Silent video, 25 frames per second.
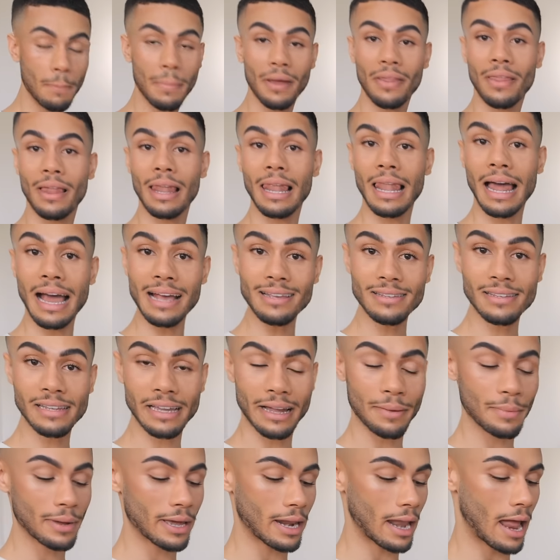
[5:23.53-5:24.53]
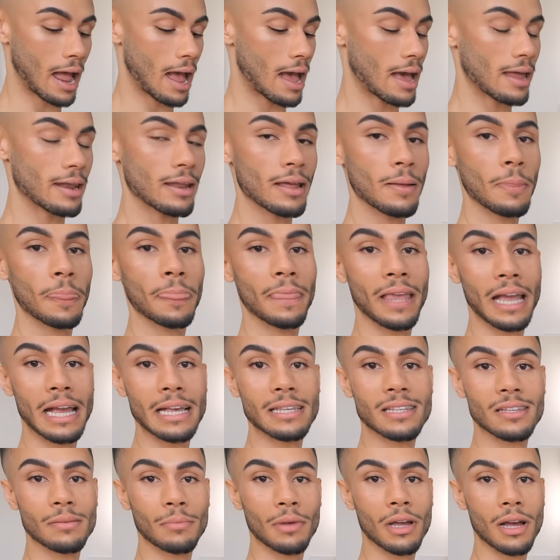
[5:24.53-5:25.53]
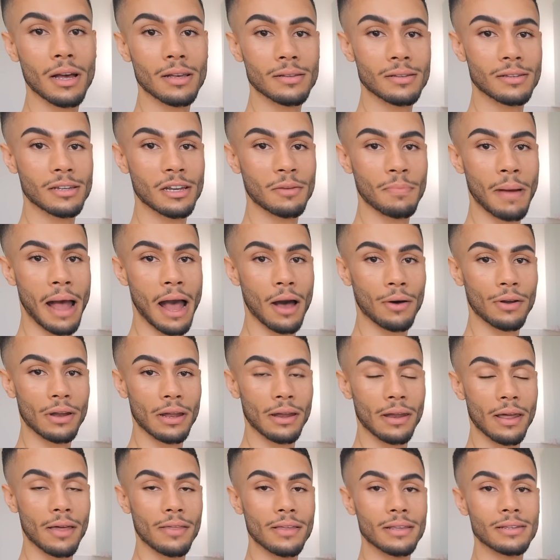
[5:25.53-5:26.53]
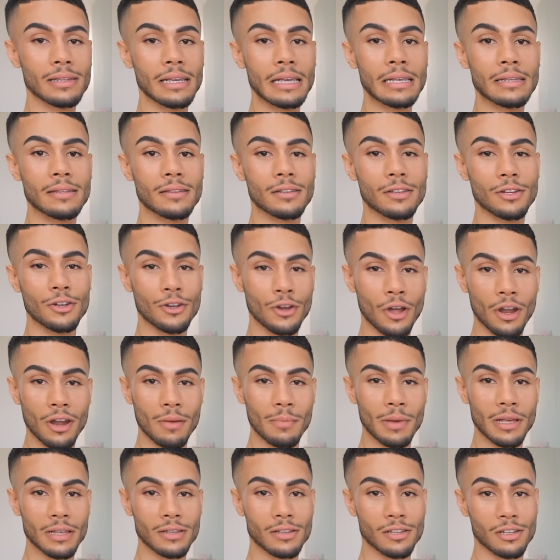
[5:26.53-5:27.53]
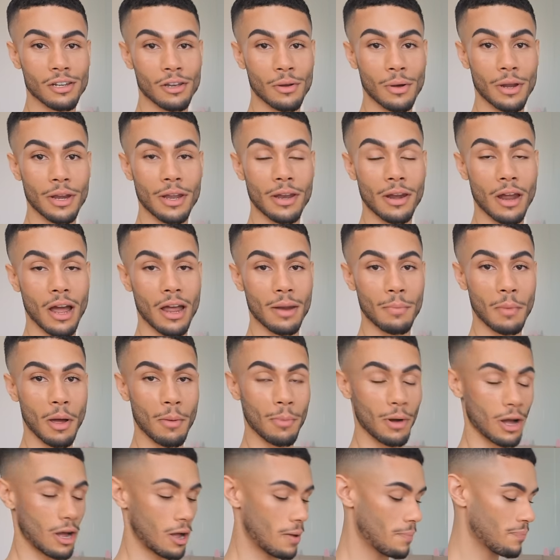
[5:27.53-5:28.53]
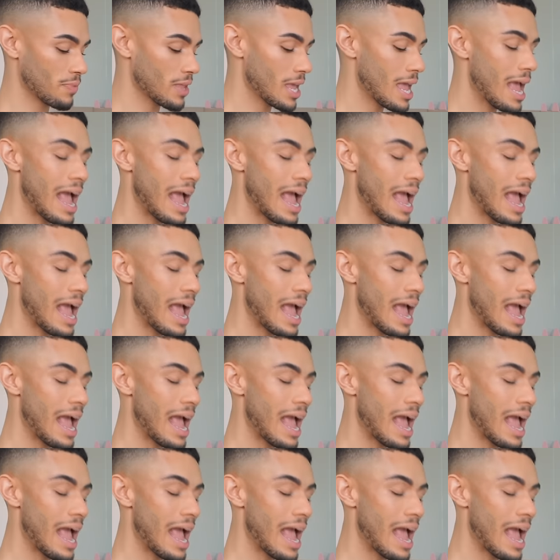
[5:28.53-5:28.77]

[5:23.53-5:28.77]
But the last thing I'm gonna add is some custard powder. Now this is synonymous to a Nanaimo bar.